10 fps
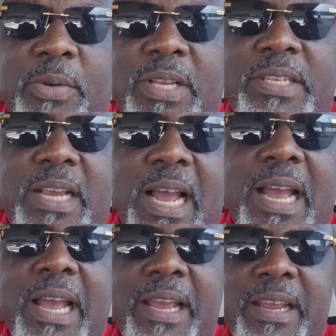Which
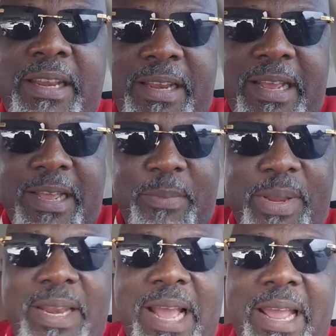kind
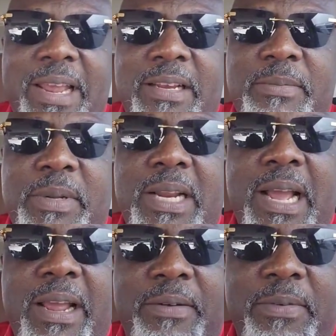uh, media aid?
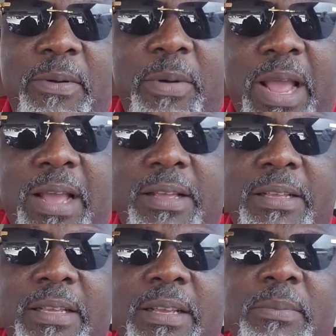Media aid for where?
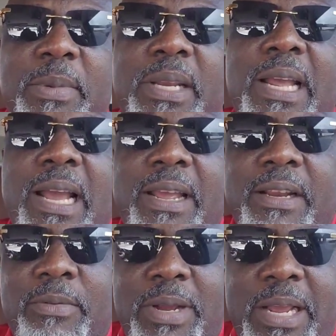media
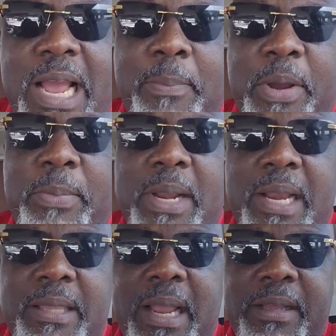aid, where an
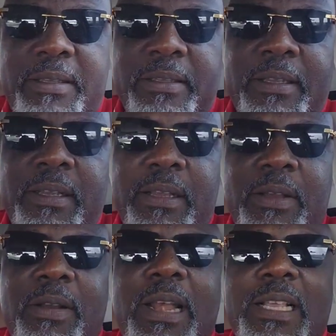appointment letter.
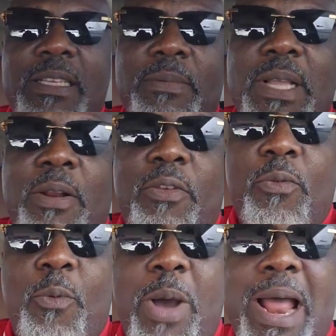Let him tell
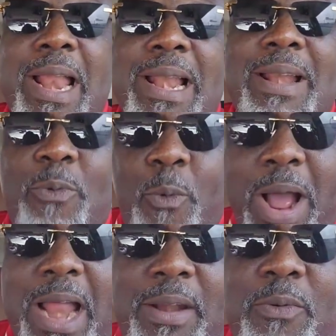us
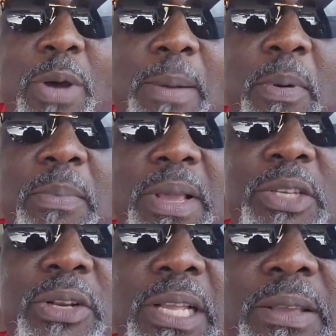one, one, one
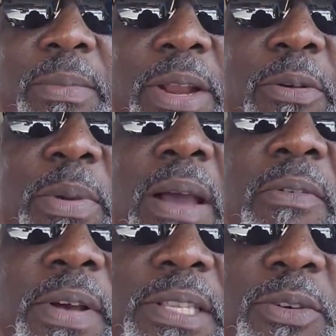publication that he made on behalf of